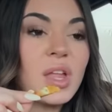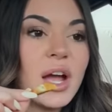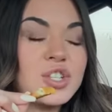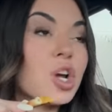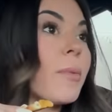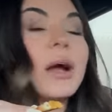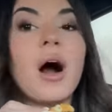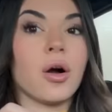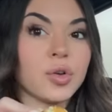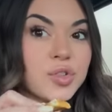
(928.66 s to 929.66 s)
I took my
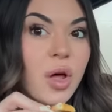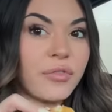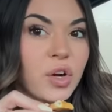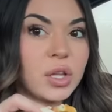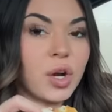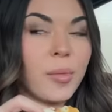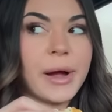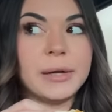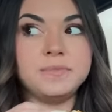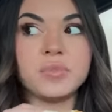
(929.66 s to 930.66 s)
goggles off for a little
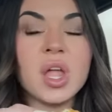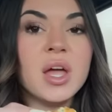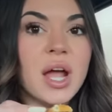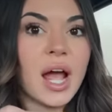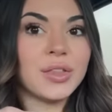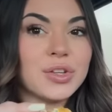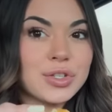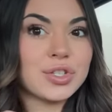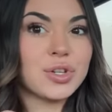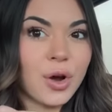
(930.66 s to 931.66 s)
bit and the
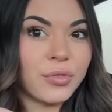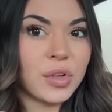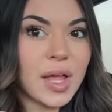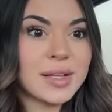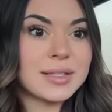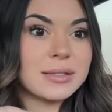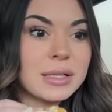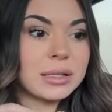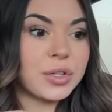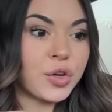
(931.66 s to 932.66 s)
snowflakes
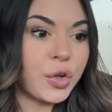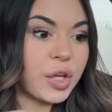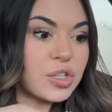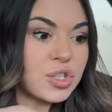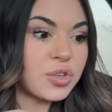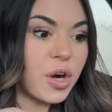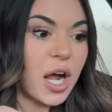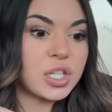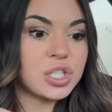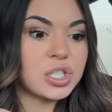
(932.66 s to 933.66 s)
literally
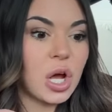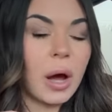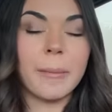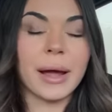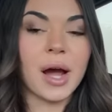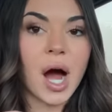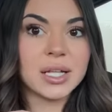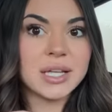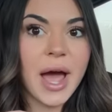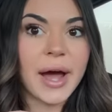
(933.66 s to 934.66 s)
scratched up my
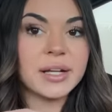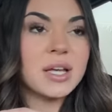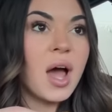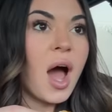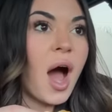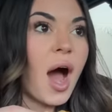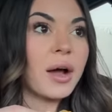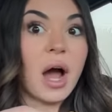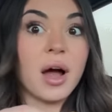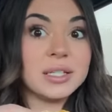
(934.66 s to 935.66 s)
contacts,
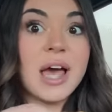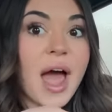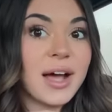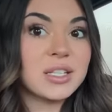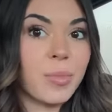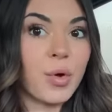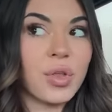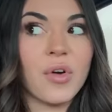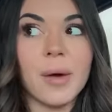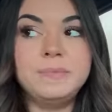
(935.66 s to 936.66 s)
both
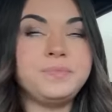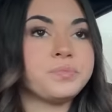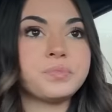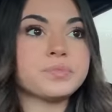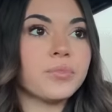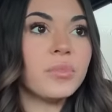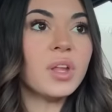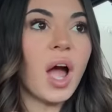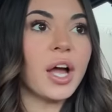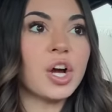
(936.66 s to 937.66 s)
of them.
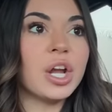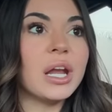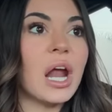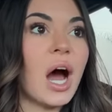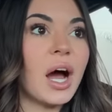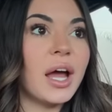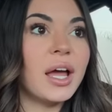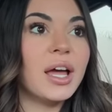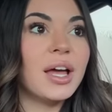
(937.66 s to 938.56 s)
I could not